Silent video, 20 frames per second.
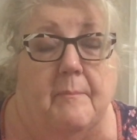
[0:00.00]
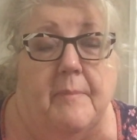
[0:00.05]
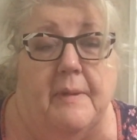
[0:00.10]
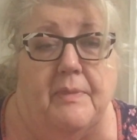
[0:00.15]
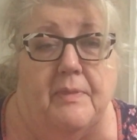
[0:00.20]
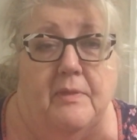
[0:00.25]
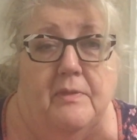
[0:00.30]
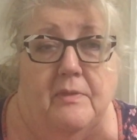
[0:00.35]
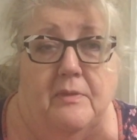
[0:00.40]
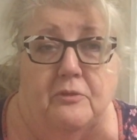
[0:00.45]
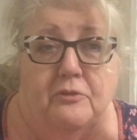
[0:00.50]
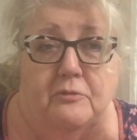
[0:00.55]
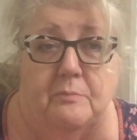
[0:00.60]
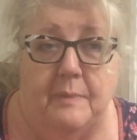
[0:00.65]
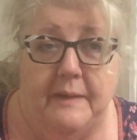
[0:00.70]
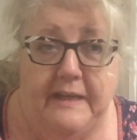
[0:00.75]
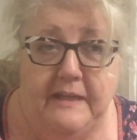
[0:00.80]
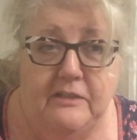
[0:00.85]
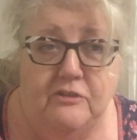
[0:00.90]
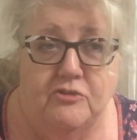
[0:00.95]
But then there's
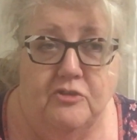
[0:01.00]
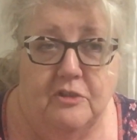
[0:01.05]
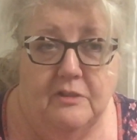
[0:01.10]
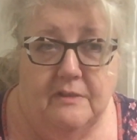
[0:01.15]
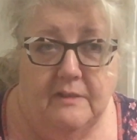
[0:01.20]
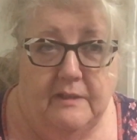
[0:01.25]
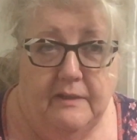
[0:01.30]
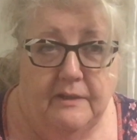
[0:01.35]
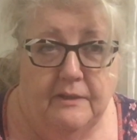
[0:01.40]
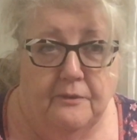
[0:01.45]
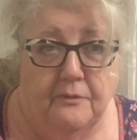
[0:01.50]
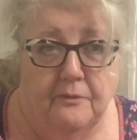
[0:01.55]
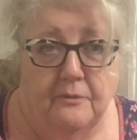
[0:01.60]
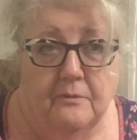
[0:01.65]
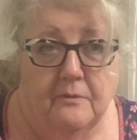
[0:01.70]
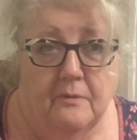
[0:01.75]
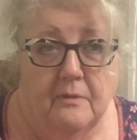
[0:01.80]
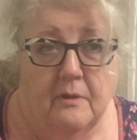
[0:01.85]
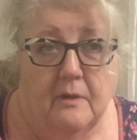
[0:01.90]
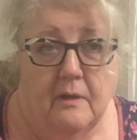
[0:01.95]
peach in here
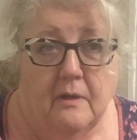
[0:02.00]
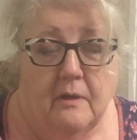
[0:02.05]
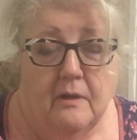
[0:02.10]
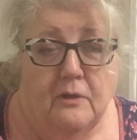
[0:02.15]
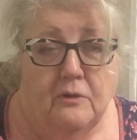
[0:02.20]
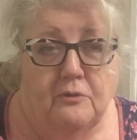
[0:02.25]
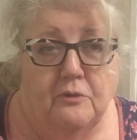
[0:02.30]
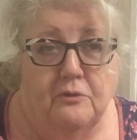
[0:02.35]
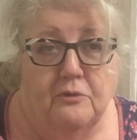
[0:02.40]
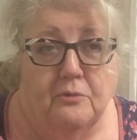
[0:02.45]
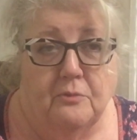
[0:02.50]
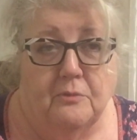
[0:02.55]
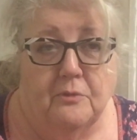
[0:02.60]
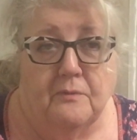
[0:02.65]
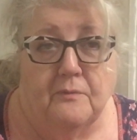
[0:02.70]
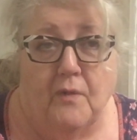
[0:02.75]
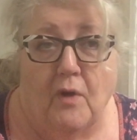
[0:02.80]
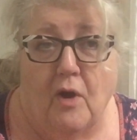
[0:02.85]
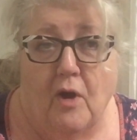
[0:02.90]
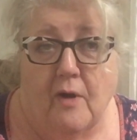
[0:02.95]
to sort
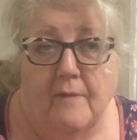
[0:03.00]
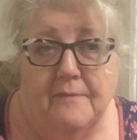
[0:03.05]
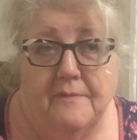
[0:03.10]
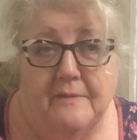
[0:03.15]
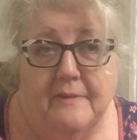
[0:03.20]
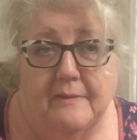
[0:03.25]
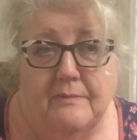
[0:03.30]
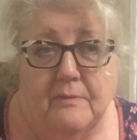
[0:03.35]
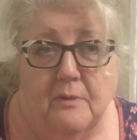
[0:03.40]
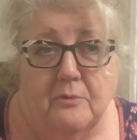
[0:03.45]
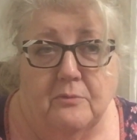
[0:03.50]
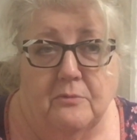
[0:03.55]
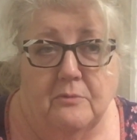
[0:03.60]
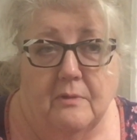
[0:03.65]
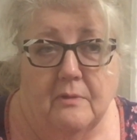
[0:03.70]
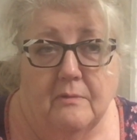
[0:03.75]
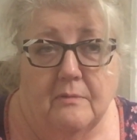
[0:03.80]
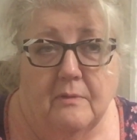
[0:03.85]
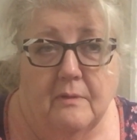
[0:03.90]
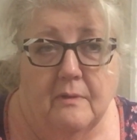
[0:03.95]
of offset those